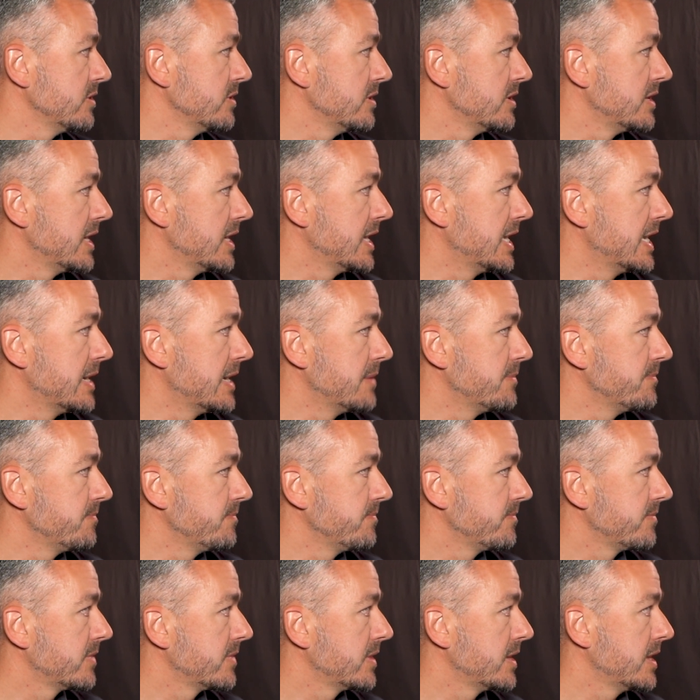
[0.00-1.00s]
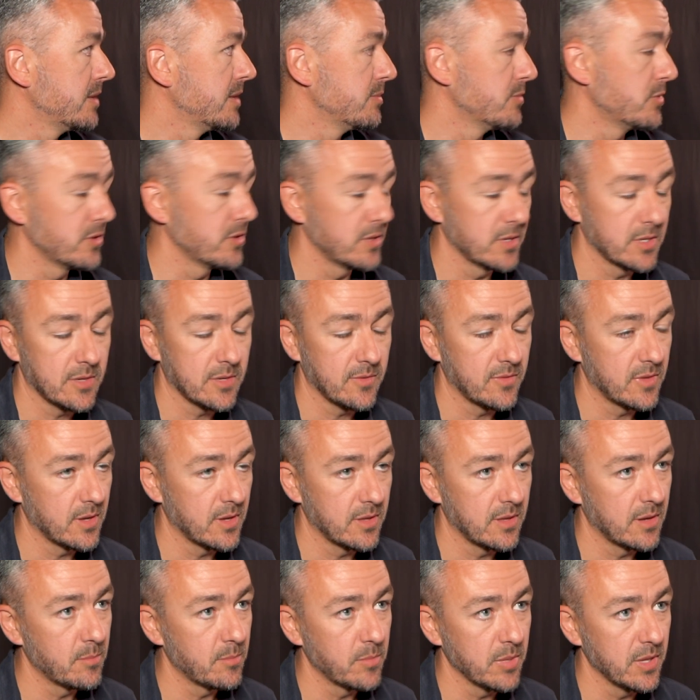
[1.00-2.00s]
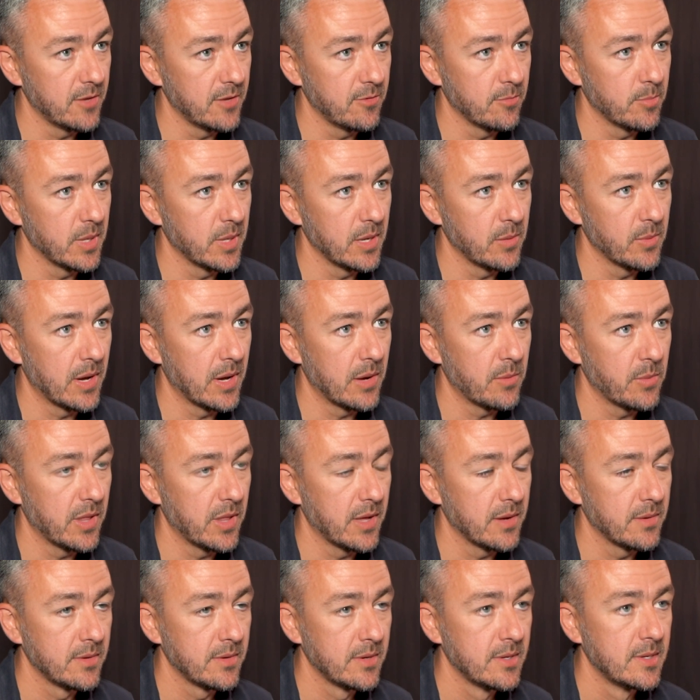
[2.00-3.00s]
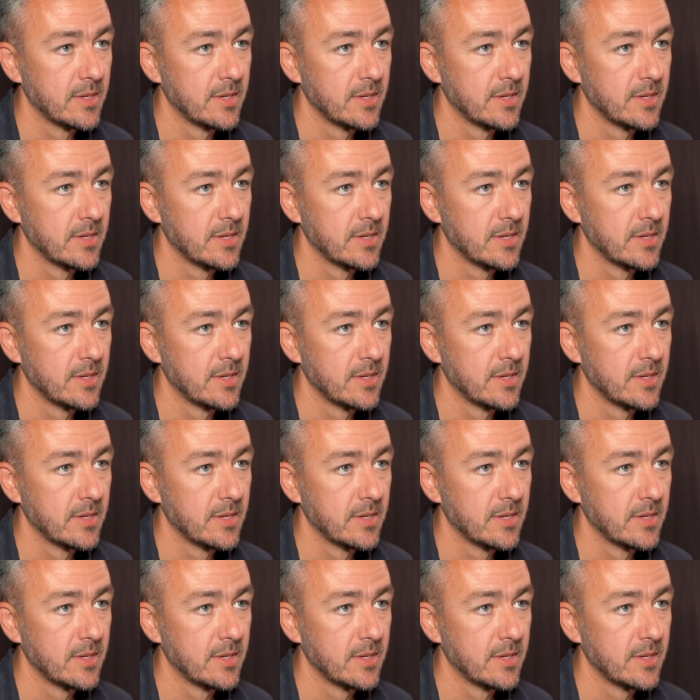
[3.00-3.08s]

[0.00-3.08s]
And Moses have done unbelievably well with it.